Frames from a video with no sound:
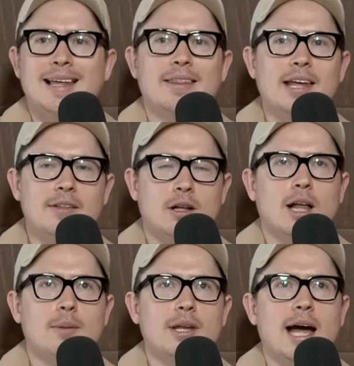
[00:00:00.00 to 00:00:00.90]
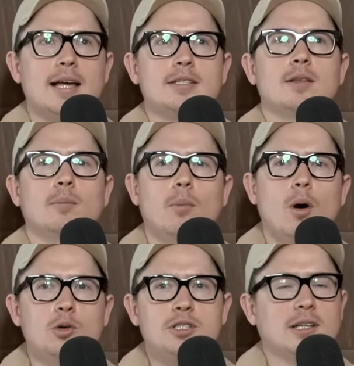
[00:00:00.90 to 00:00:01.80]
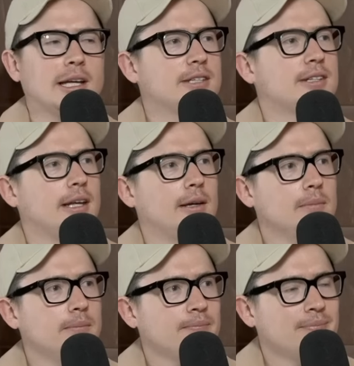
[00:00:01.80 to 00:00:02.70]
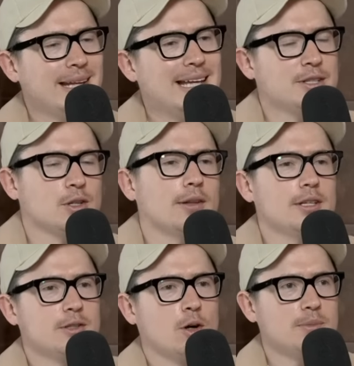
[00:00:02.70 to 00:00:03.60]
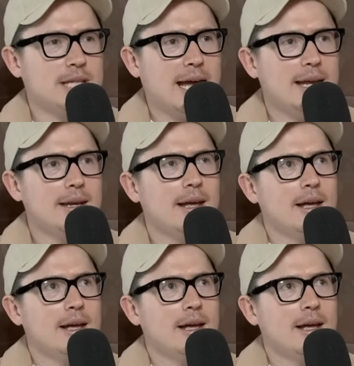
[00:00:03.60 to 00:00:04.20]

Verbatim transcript: They're the club that has the most links to him inside this top 10.